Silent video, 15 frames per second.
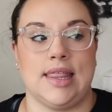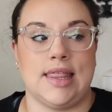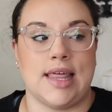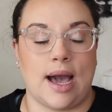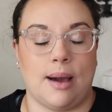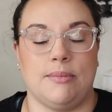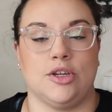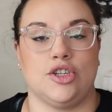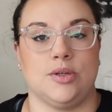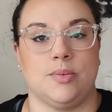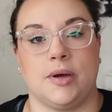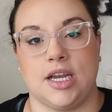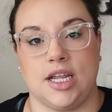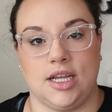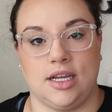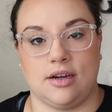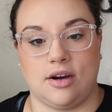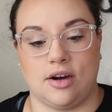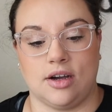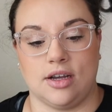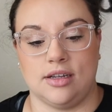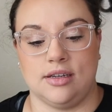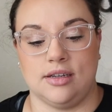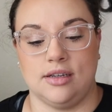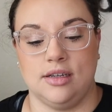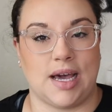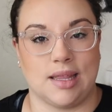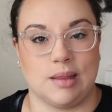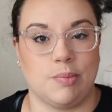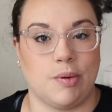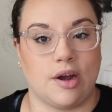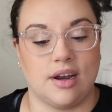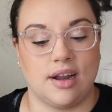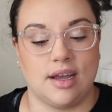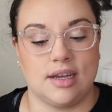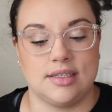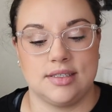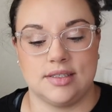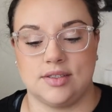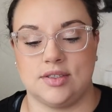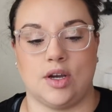that much money on bath products.